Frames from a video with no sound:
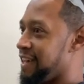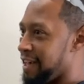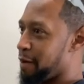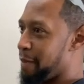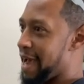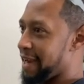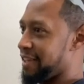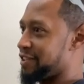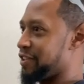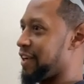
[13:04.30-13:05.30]
in a bag
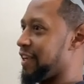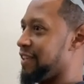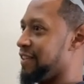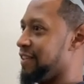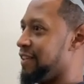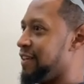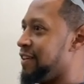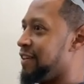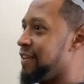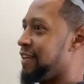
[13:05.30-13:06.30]

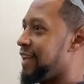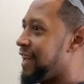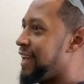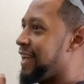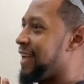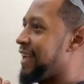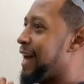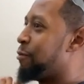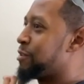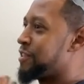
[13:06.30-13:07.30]
yesterday. And
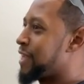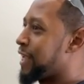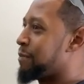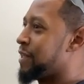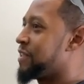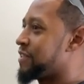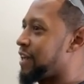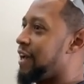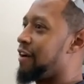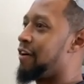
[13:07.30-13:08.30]
I was just taking my chance. I
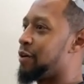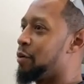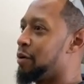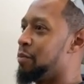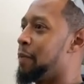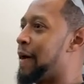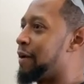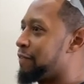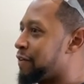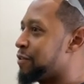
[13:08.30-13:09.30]
had already ordered more
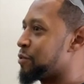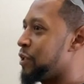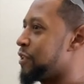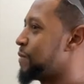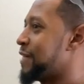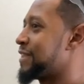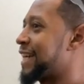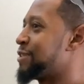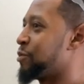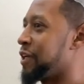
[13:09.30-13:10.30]
powder for those wheels, but I was like, I
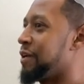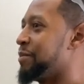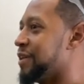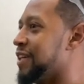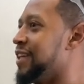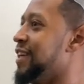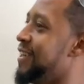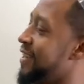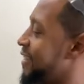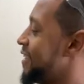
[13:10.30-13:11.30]
just want to get them done.
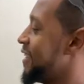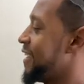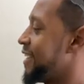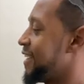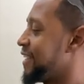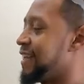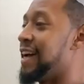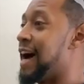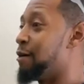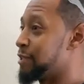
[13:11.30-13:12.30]
Okay.
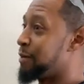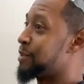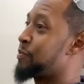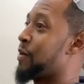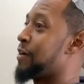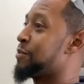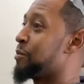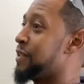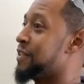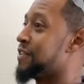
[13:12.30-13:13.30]
I was able to spray those
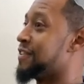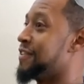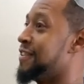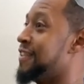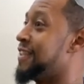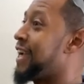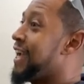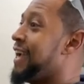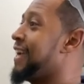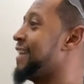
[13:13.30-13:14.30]
wheels. Yeah.
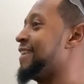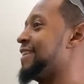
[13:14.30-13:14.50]
And